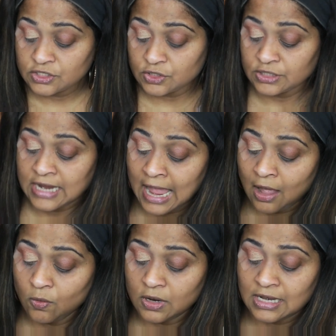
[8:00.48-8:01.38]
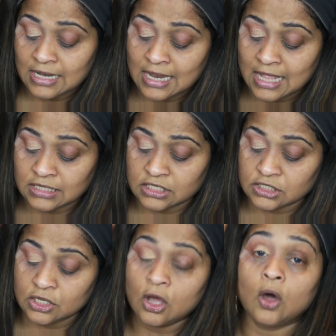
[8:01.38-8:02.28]
So now
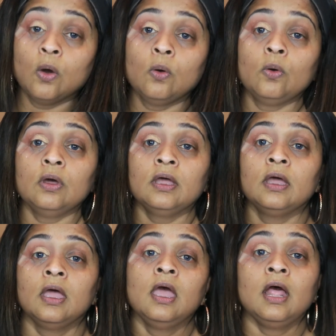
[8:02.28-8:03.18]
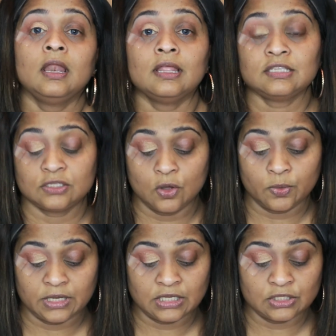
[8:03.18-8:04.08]
let's go
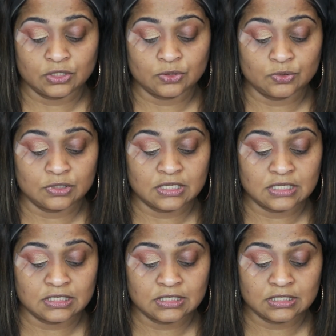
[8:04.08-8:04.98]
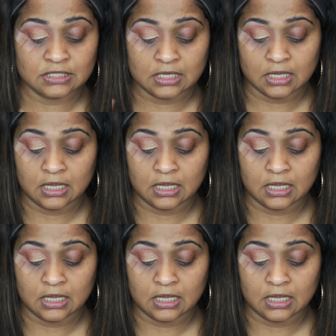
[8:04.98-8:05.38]
into this